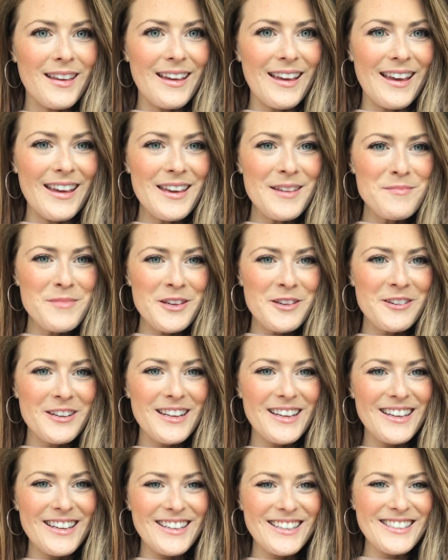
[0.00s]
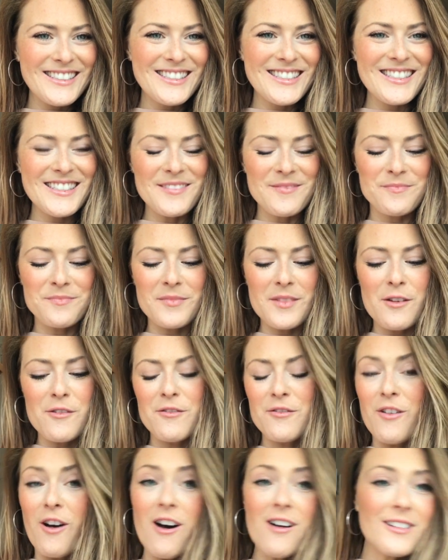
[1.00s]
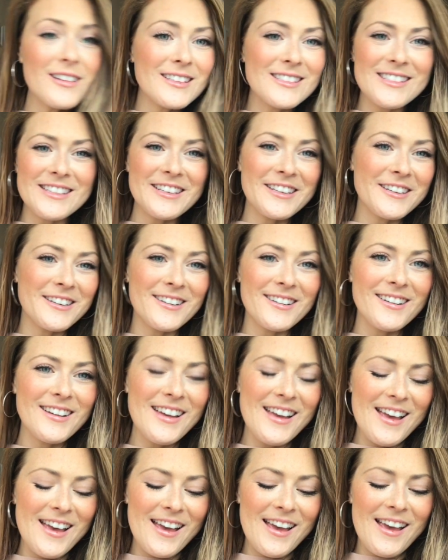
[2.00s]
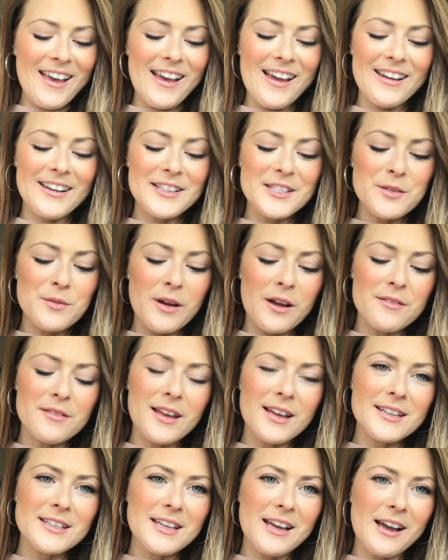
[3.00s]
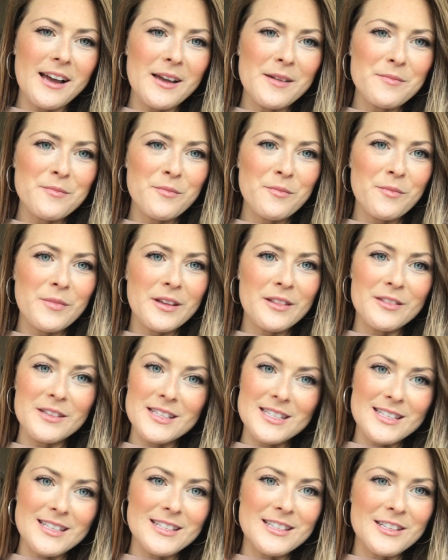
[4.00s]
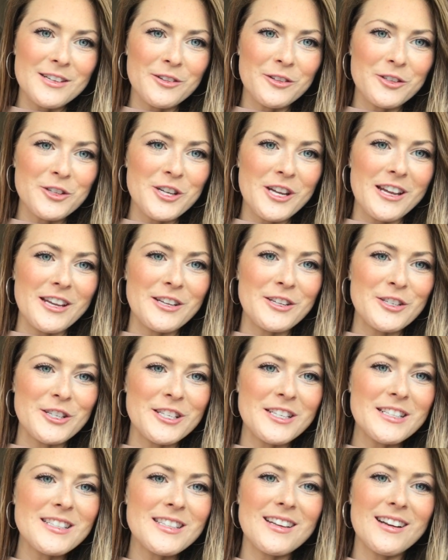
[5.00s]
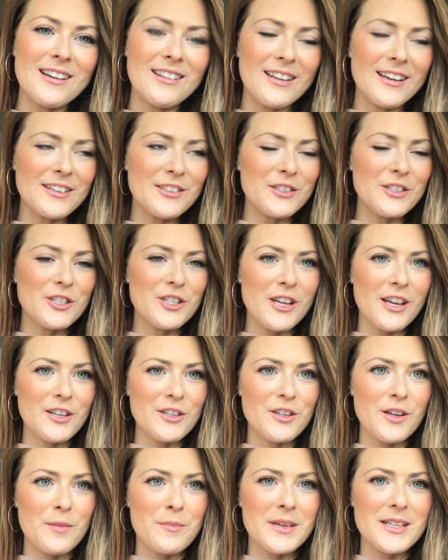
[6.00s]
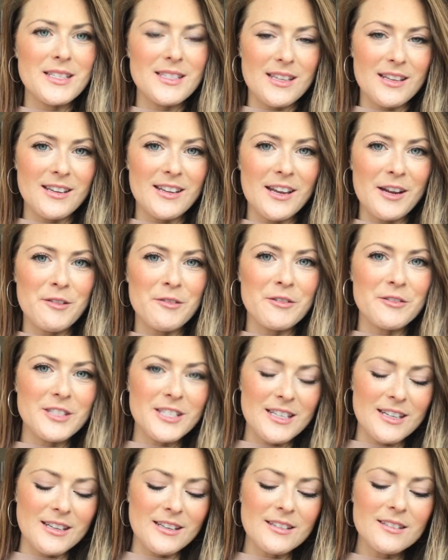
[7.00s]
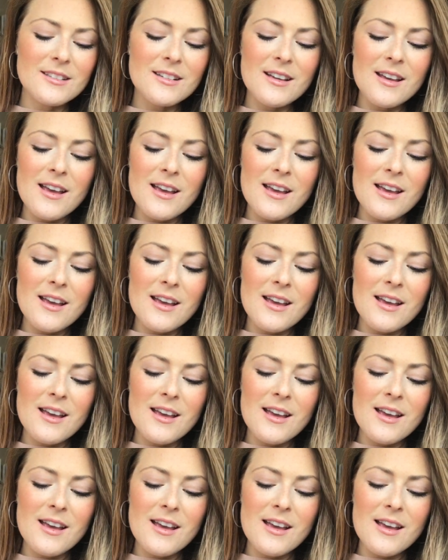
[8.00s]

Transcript: Hey beauties! Fall is here, and it's around that time in the seasonal changes that I like to change up my skincare routine.